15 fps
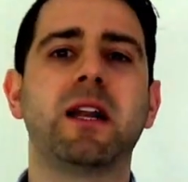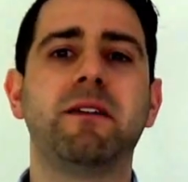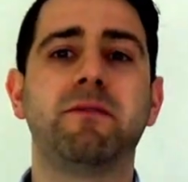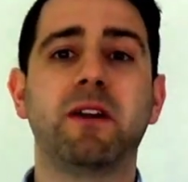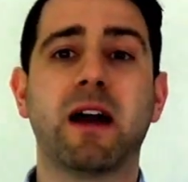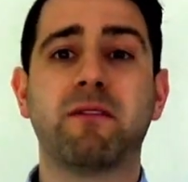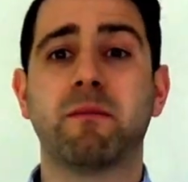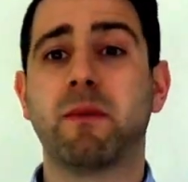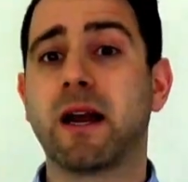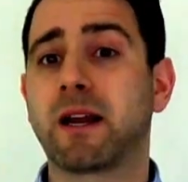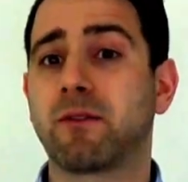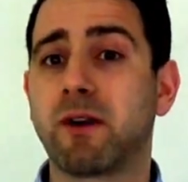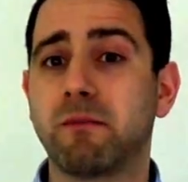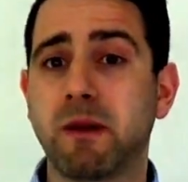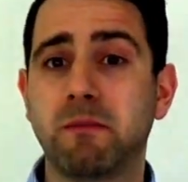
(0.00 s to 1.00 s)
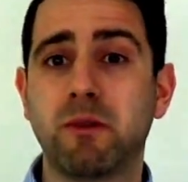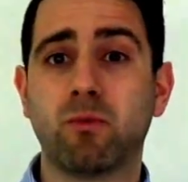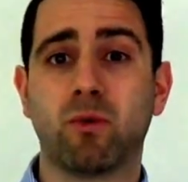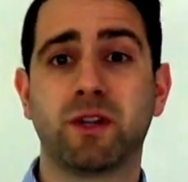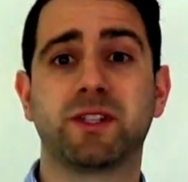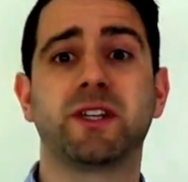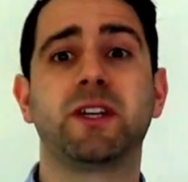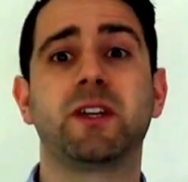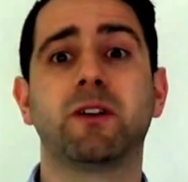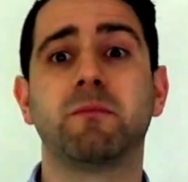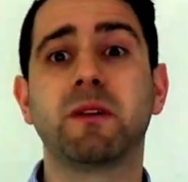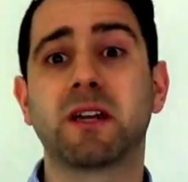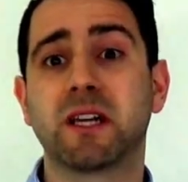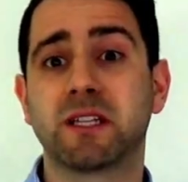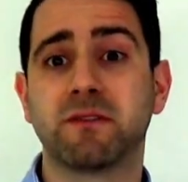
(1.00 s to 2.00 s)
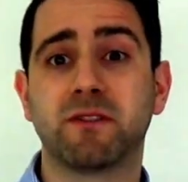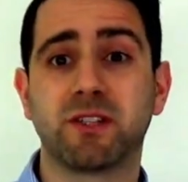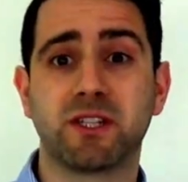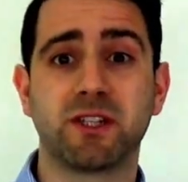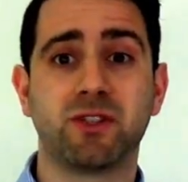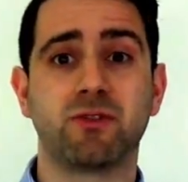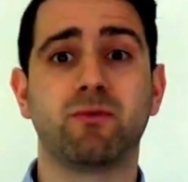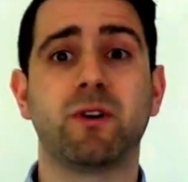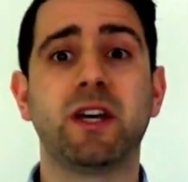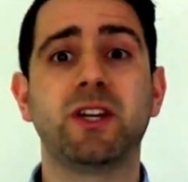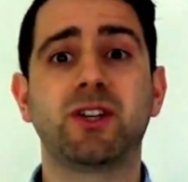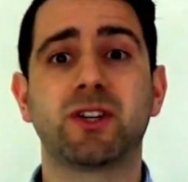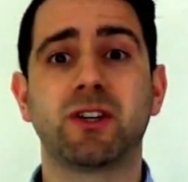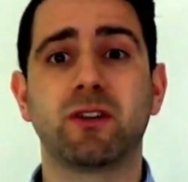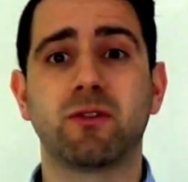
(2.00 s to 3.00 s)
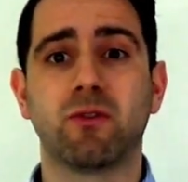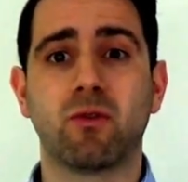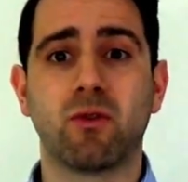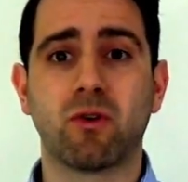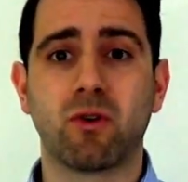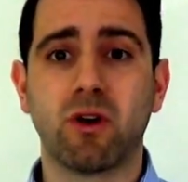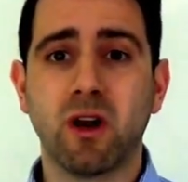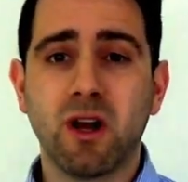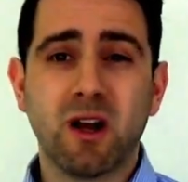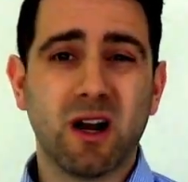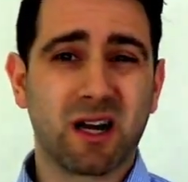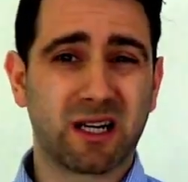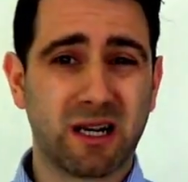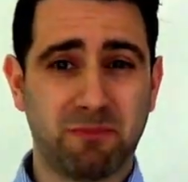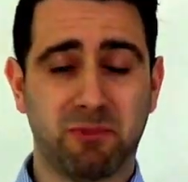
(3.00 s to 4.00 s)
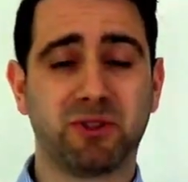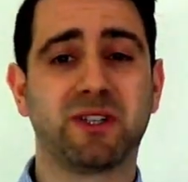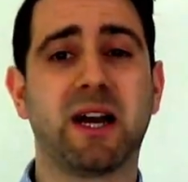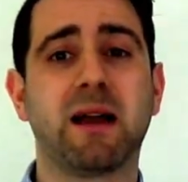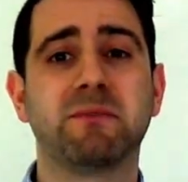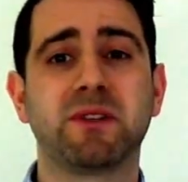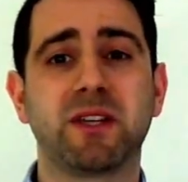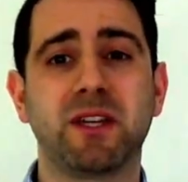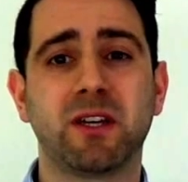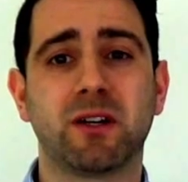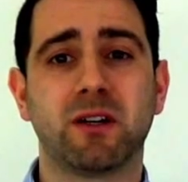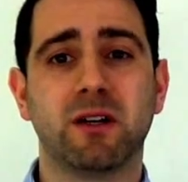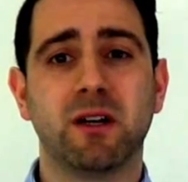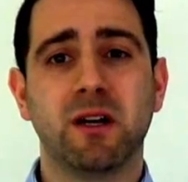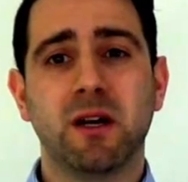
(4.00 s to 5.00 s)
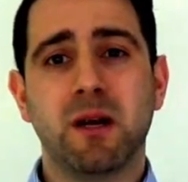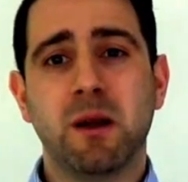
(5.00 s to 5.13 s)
if you have a migraine maybe once a year because of a situation or a couple times a year.